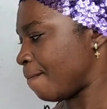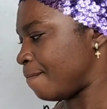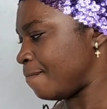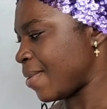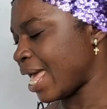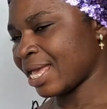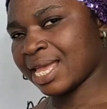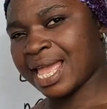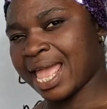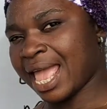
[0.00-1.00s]
me,
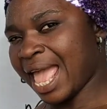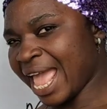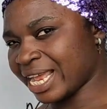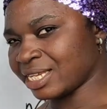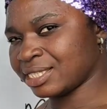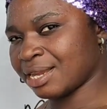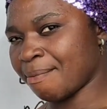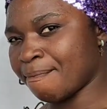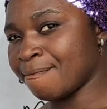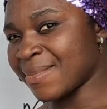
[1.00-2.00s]
N,
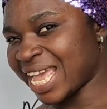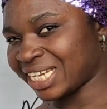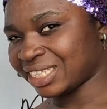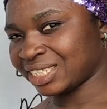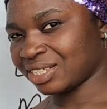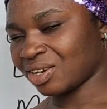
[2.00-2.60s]
men.